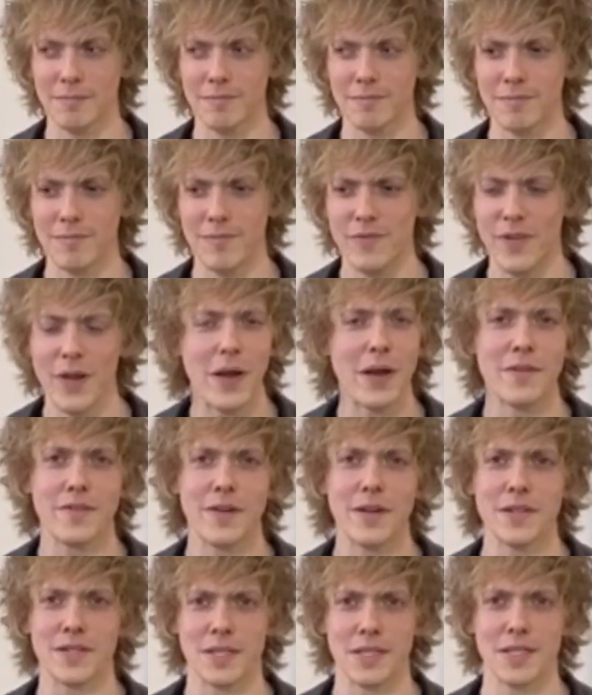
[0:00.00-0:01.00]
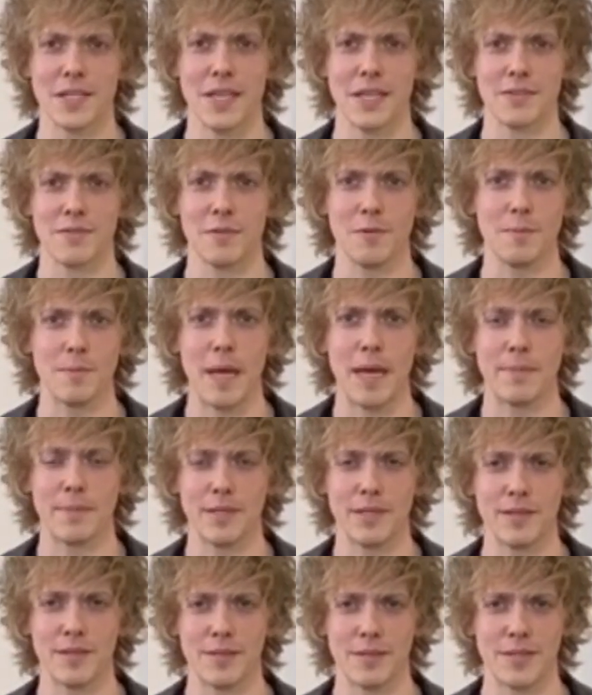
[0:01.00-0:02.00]
very successful and
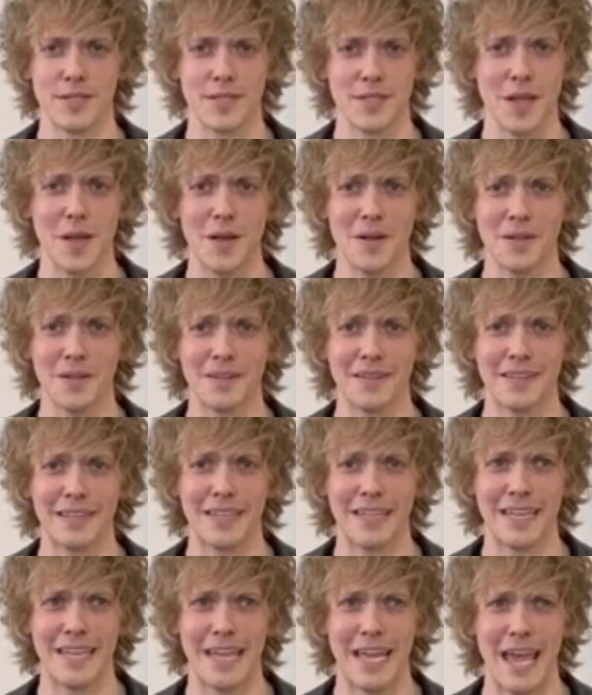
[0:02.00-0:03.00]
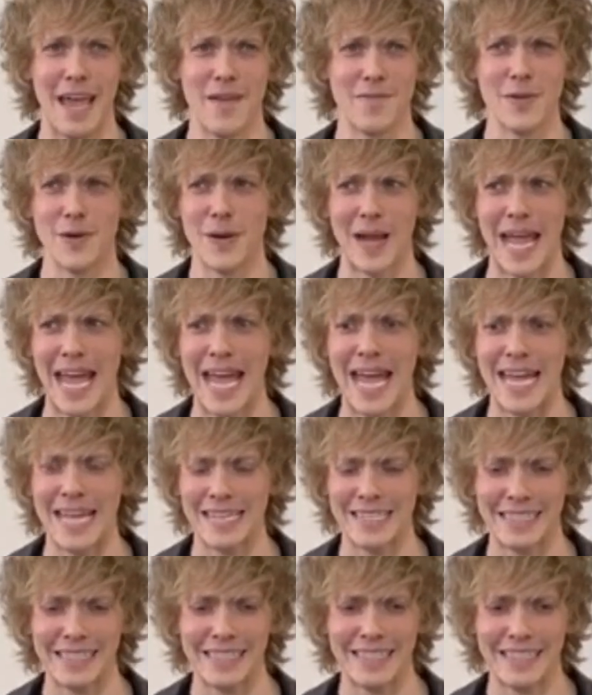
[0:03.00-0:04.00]
popular song ever
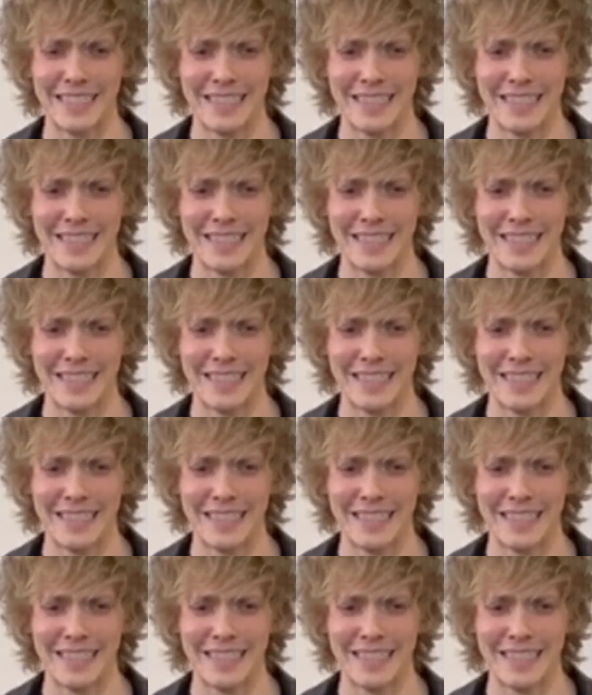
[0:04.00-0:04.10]
had